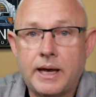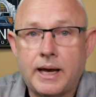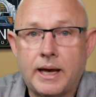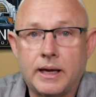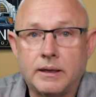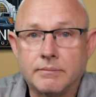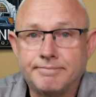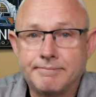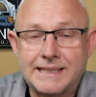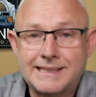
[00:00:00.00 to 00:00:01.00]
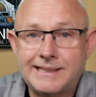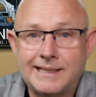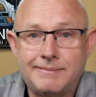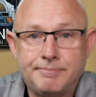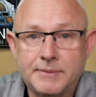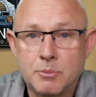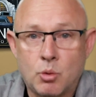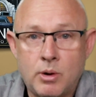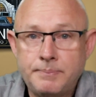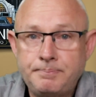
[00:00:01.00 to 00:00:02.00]
And like I said, number
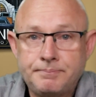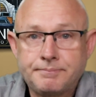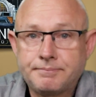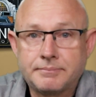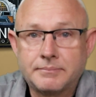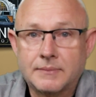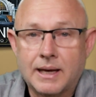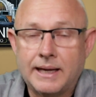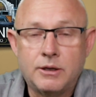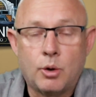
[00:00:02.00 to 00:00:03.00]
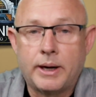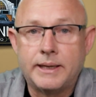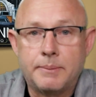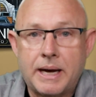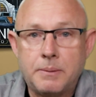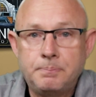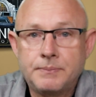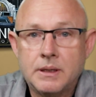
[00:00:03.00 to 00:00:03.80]
one, I had no idea about.